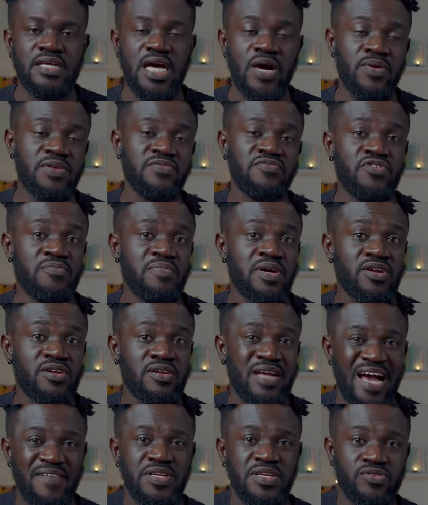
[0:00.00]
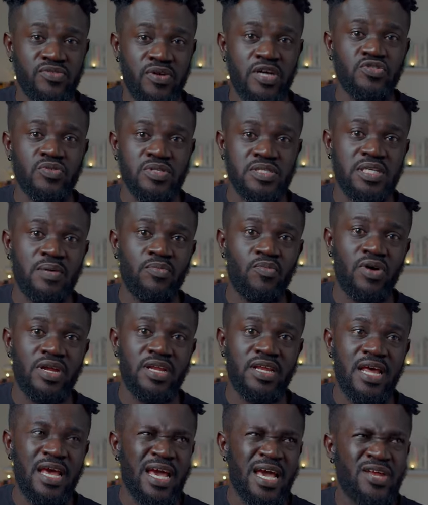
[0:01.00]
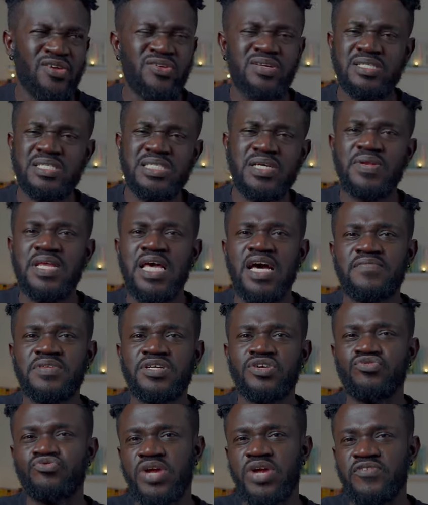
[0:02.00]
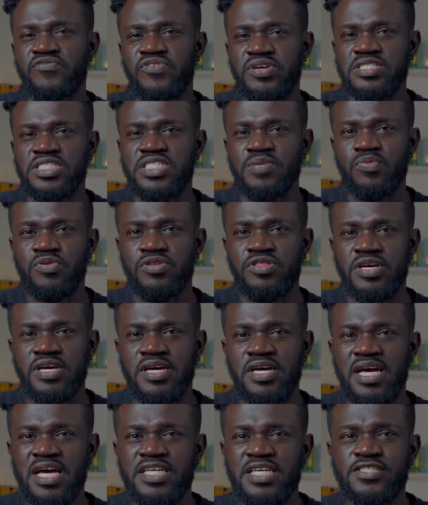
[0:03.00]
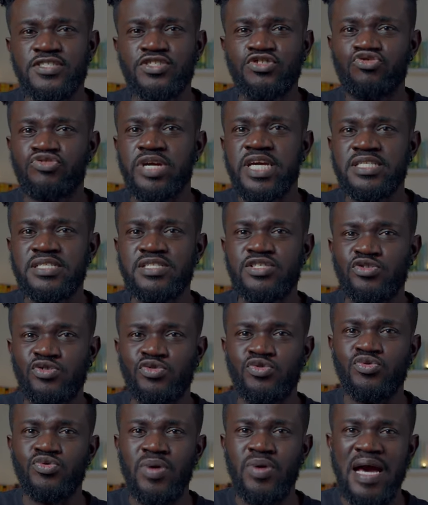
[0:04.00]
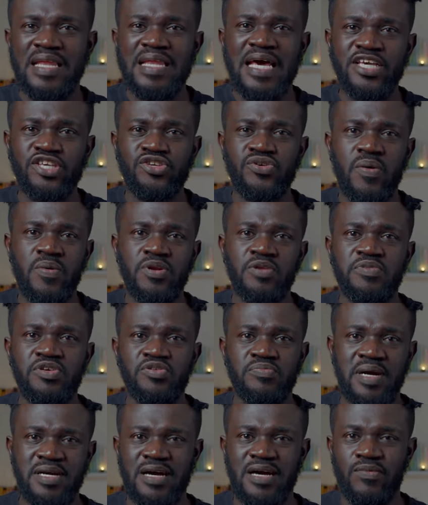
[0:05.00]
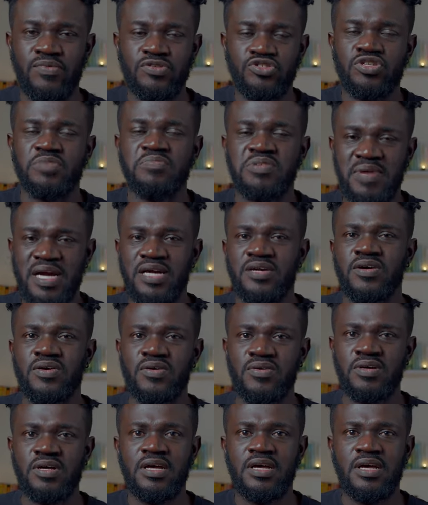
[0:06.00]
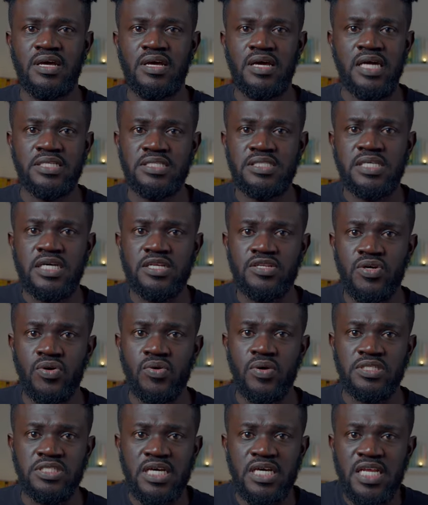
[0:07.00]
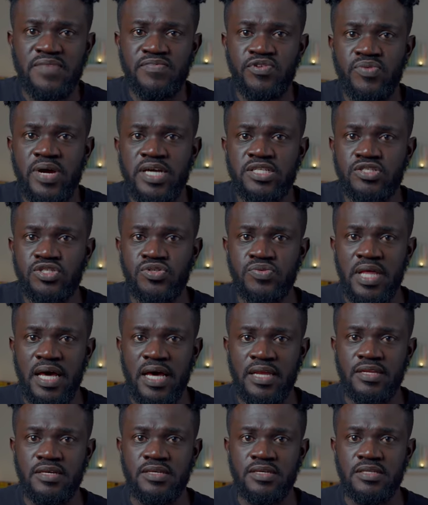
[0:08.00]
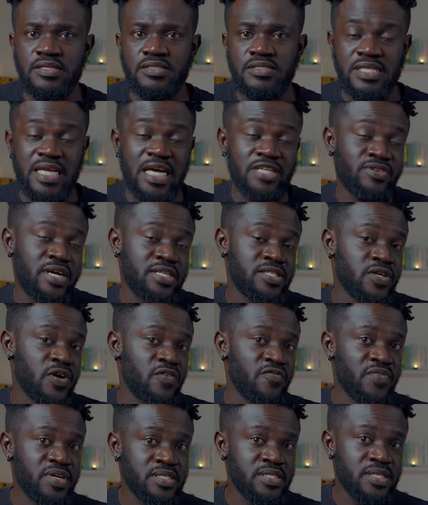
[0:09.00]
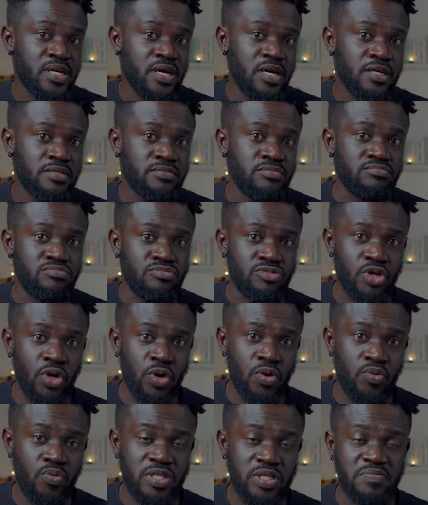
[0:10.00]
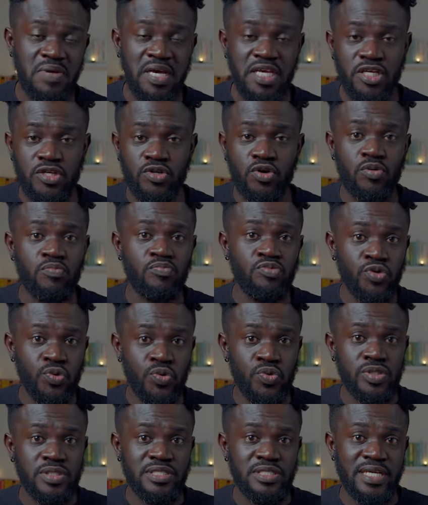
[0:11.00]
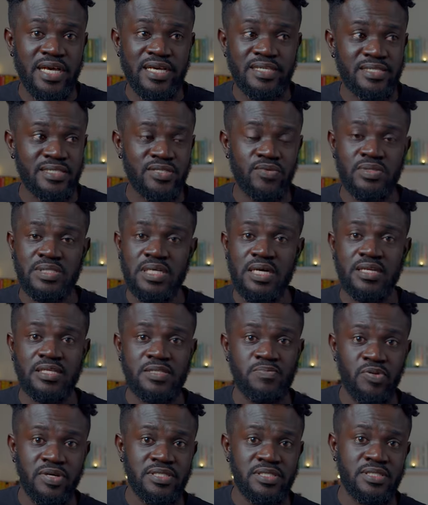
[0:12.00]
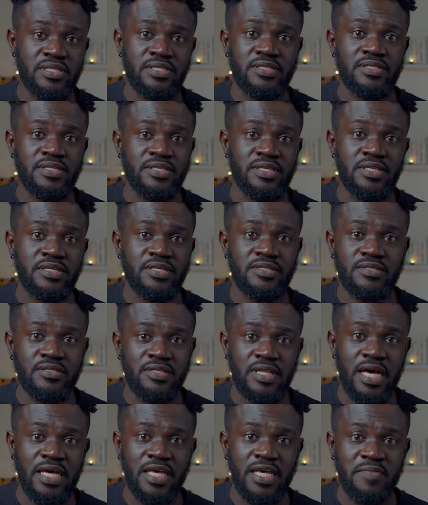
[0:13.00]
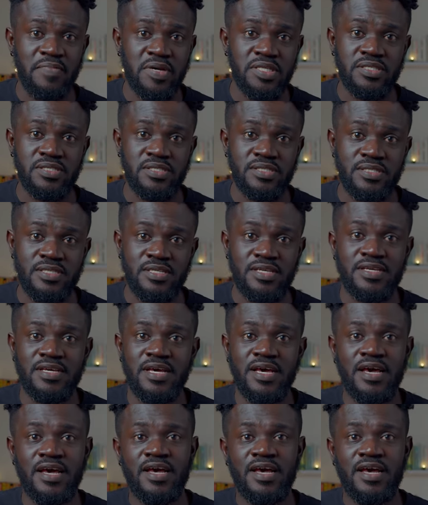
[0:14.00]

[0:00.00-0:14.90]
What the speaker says: I went from having a crush on someone and not necessarily having a great friendship with her straight to, "I like you, I want you to be my girl." And she said no, and she had every right to do that. Did I try to convince her? No. Was my ego bruised? Yes, it was at this point in like emergency.